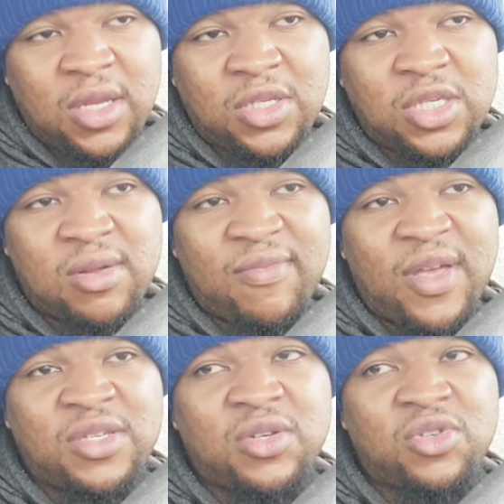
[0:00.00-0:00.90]
and just
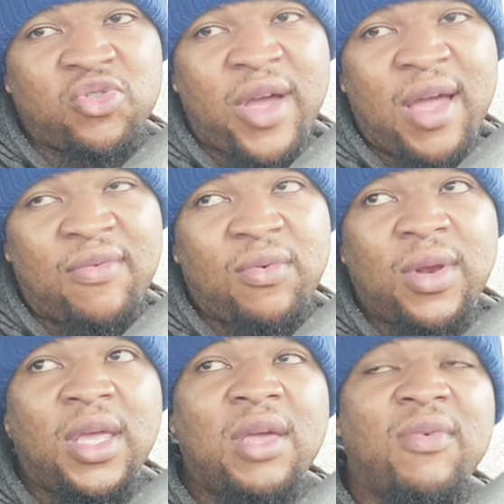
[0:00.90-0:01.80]
invest in the draft and
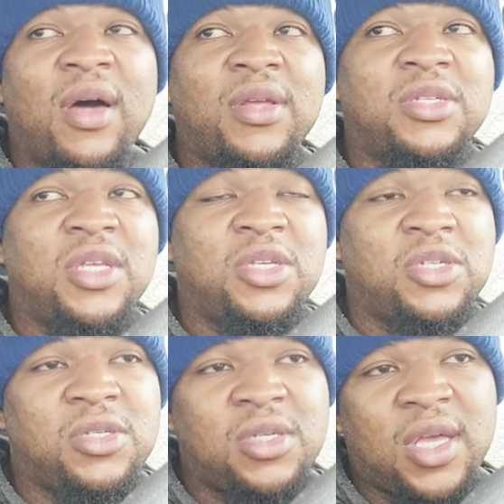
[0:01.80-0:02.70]
when they give out
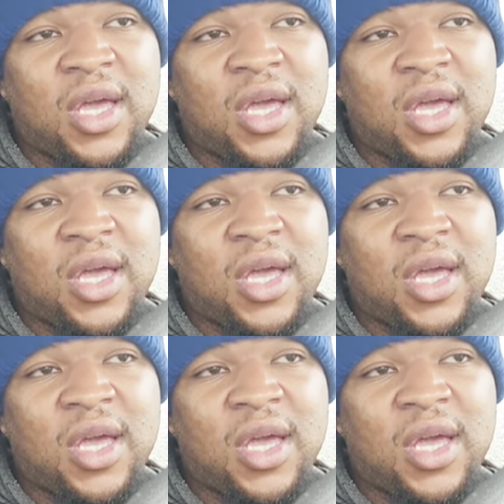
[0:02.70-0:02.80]
extensions and